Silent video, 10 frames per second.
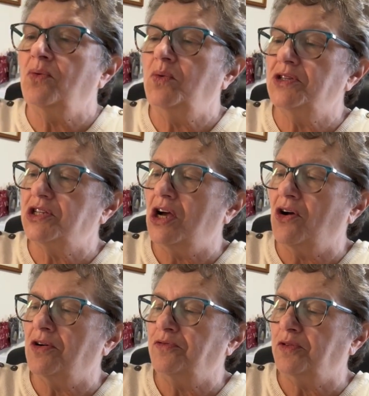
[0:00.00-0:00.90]
was
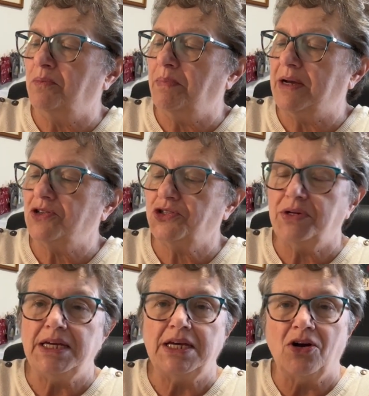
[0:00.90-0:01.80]
yarn from Bear
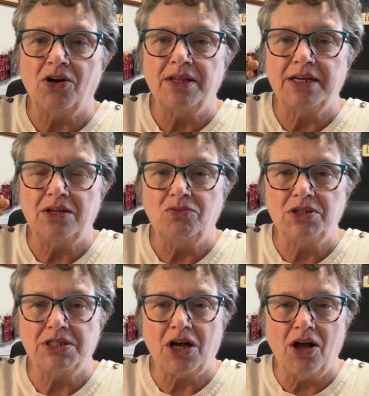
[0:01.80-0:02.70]
Street Yarn. They
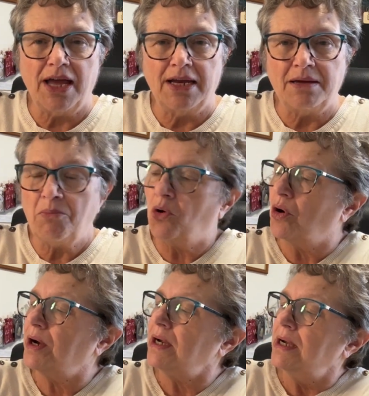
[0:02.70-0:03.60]
don't dye
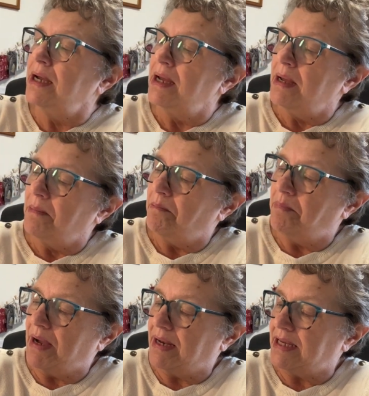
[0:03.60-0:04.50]
anymore,
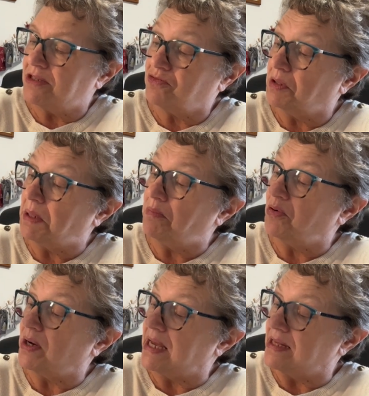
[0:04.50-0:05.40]
but it's really
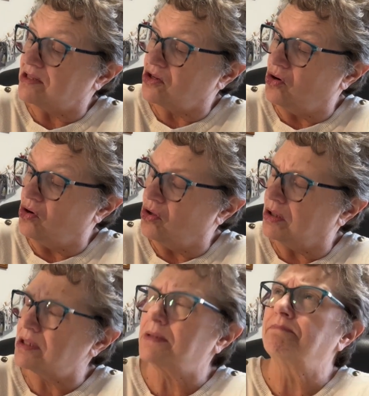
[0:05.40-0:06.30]
pretty. It's called